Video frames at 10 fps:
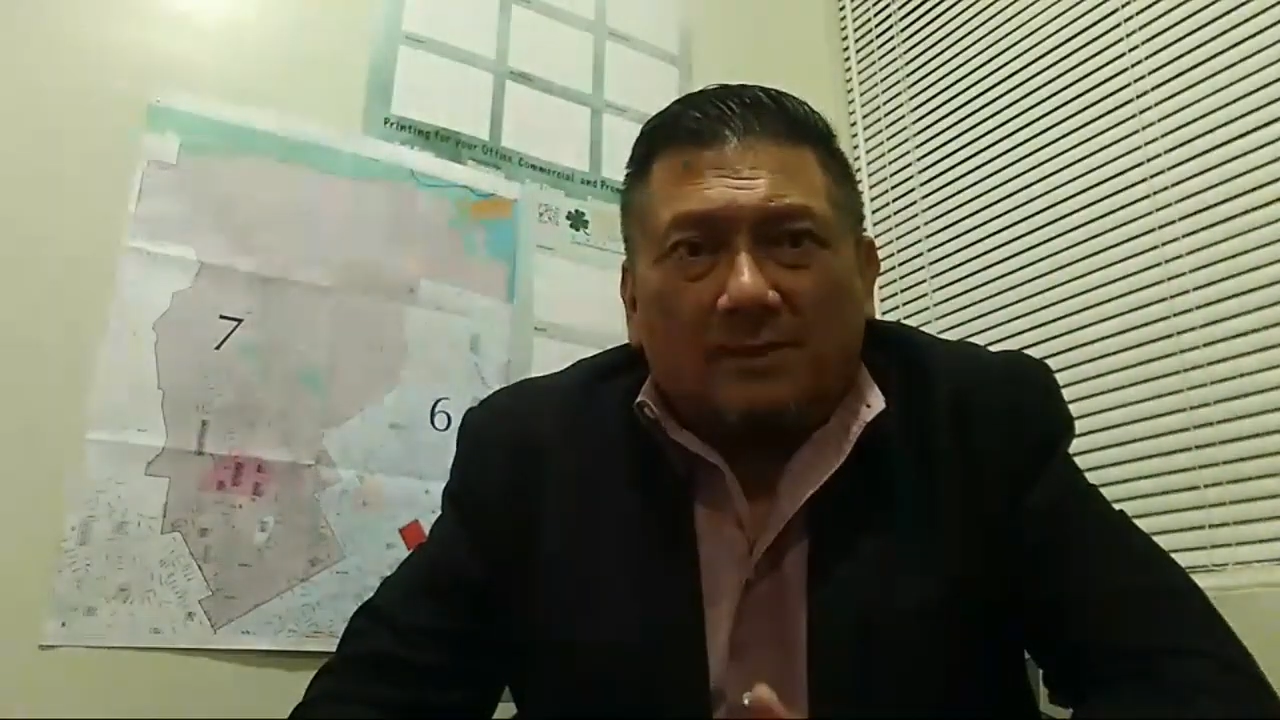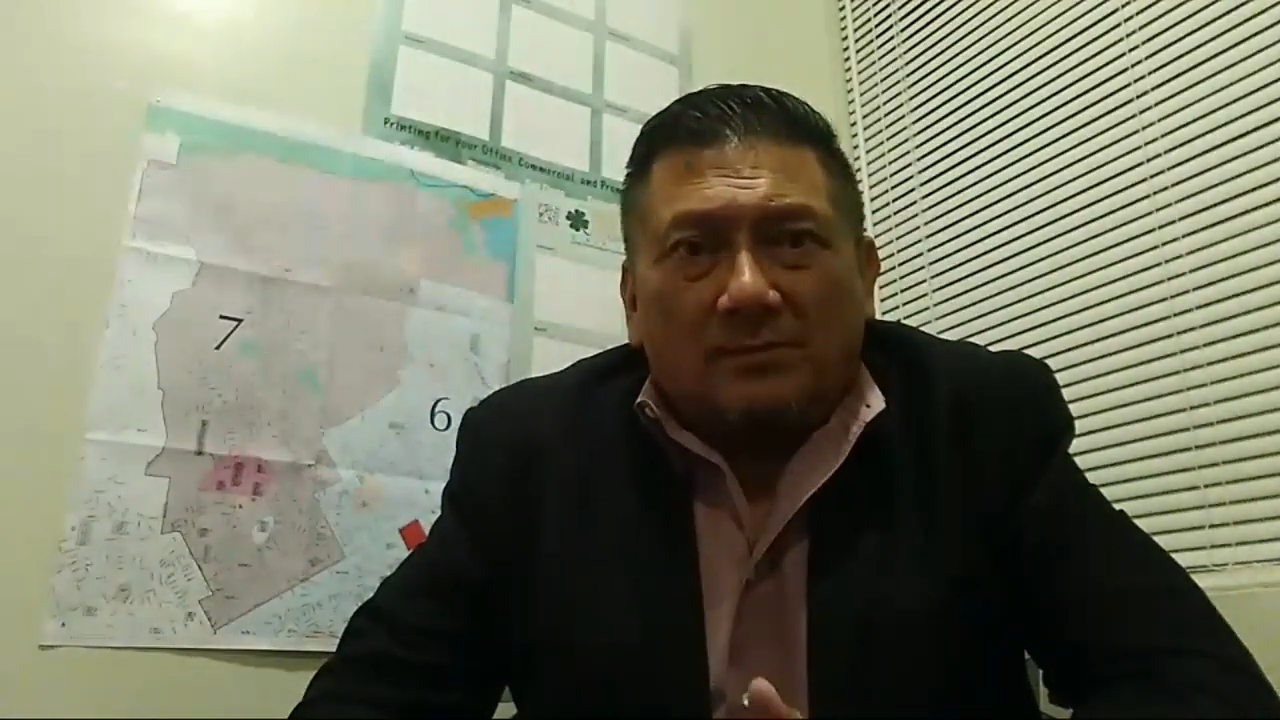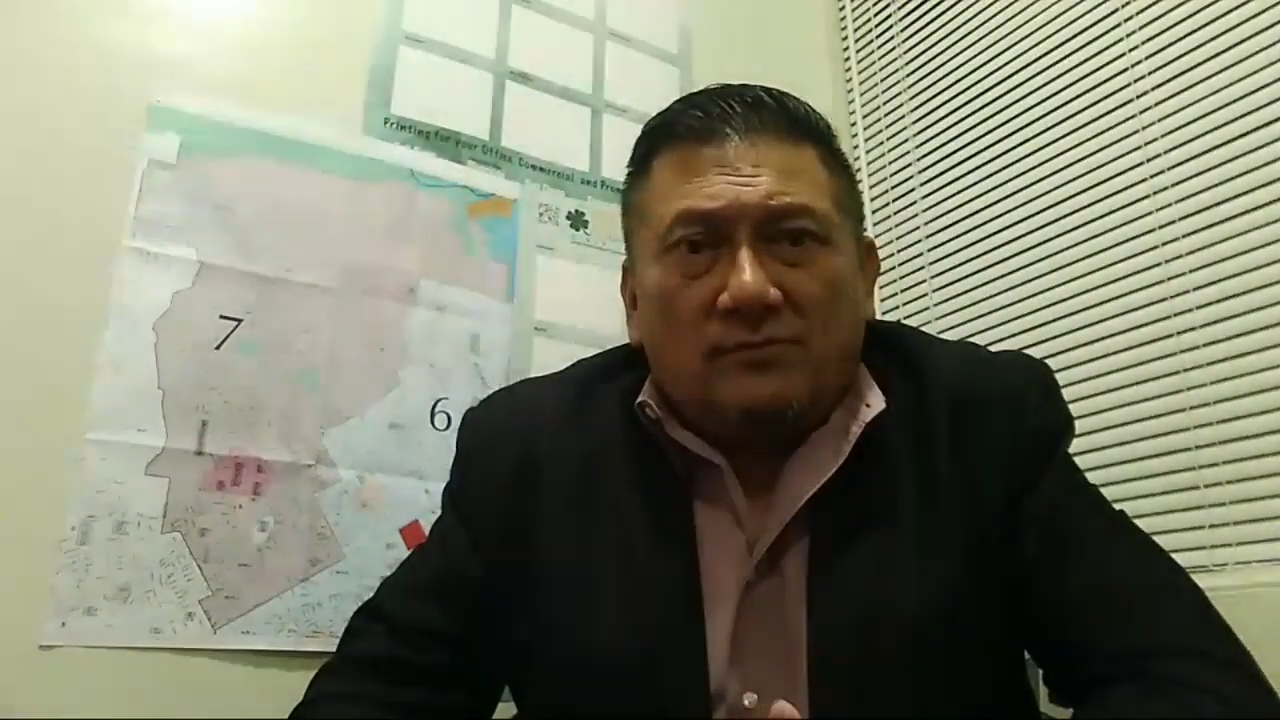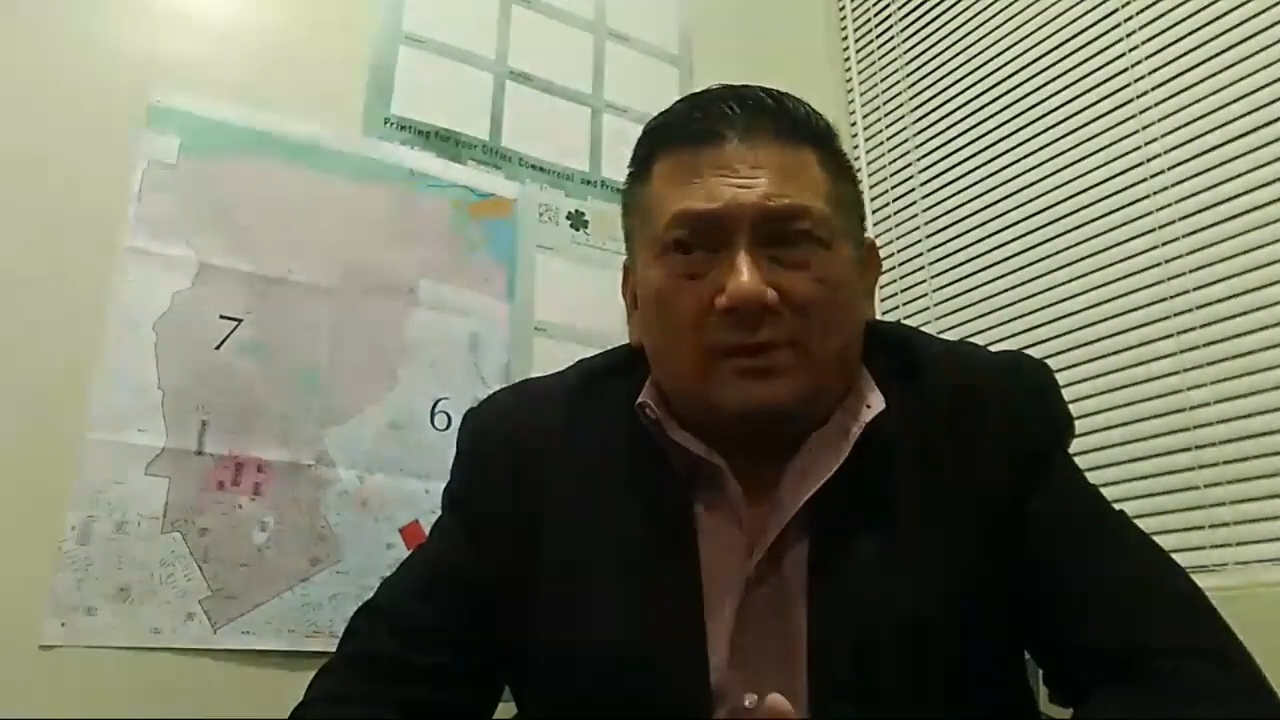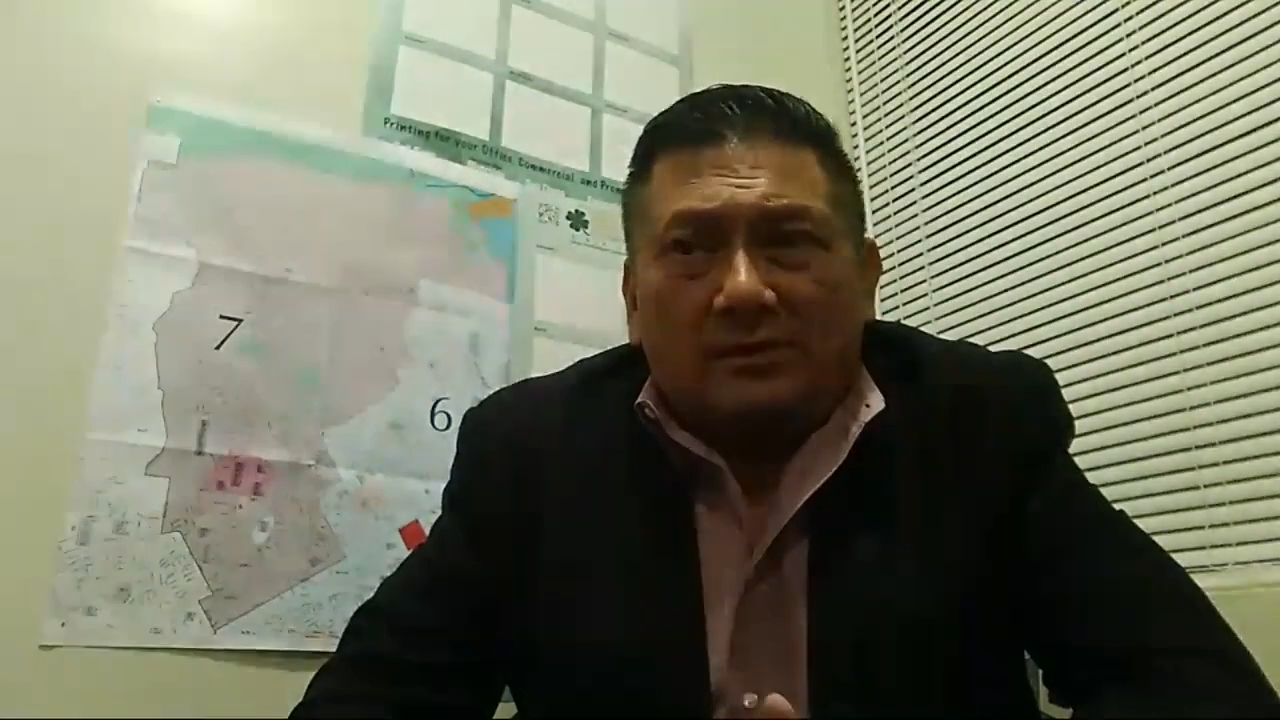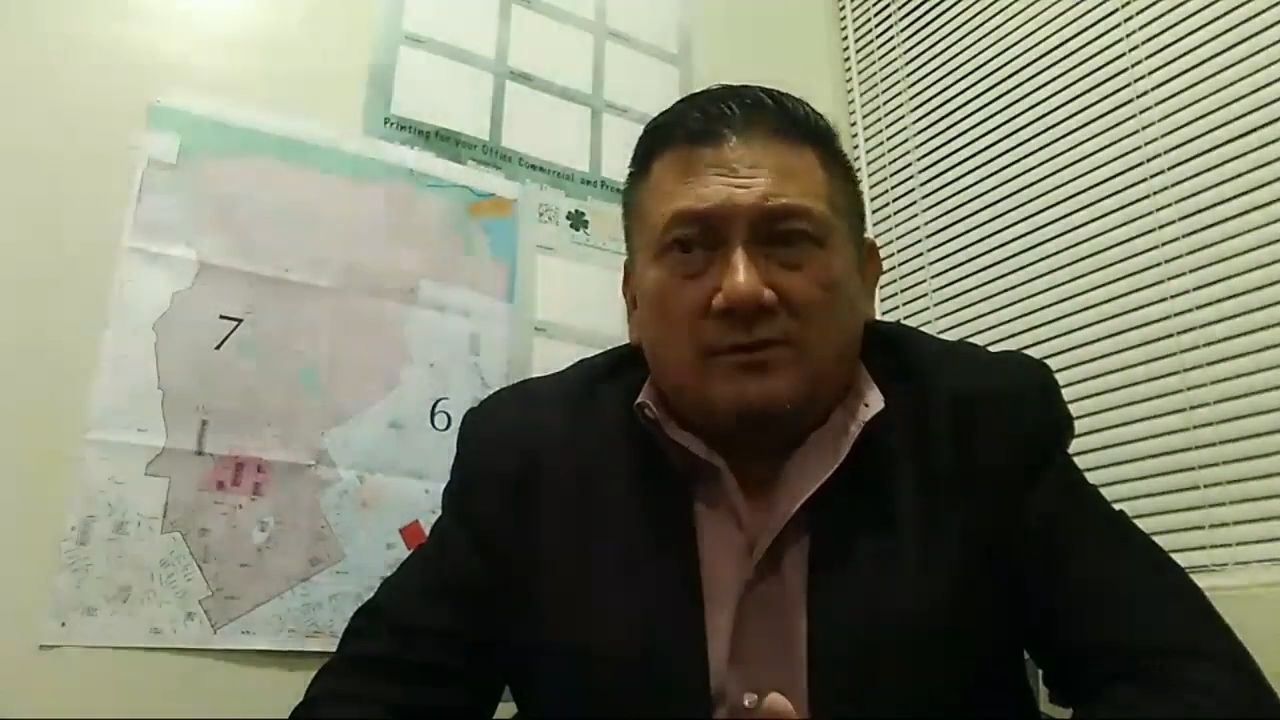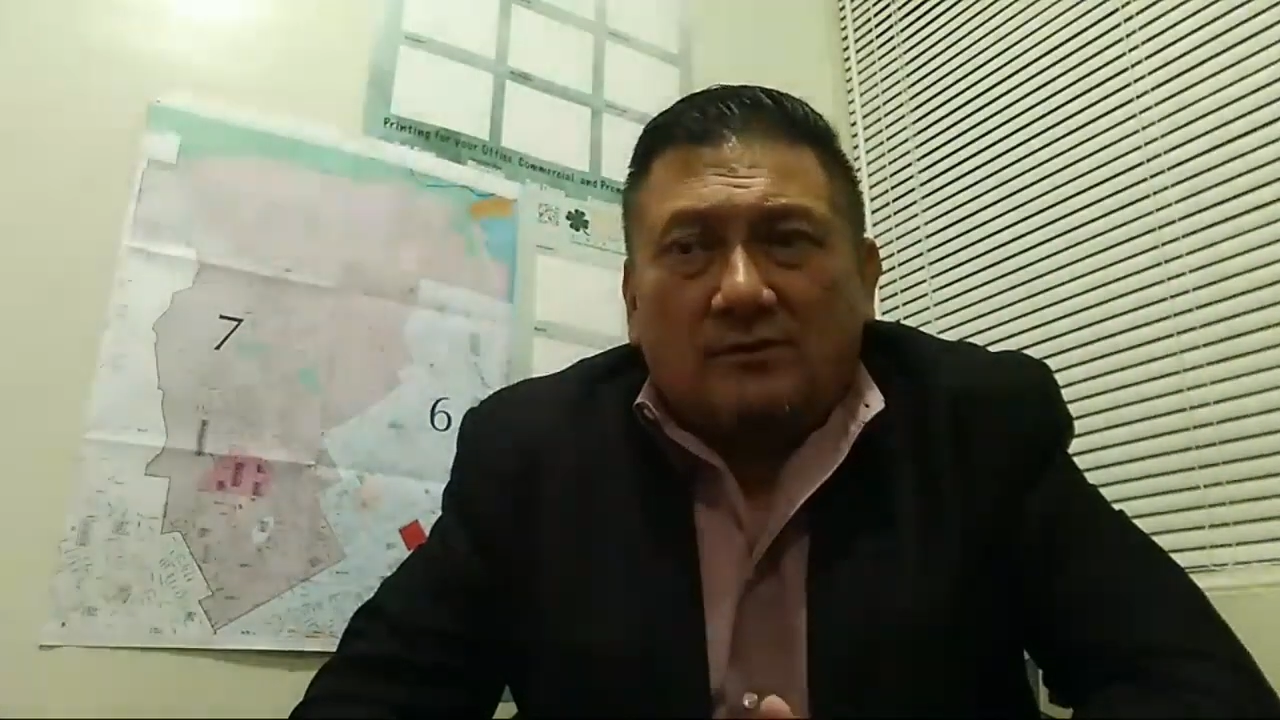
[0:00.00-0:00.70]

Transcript: over here,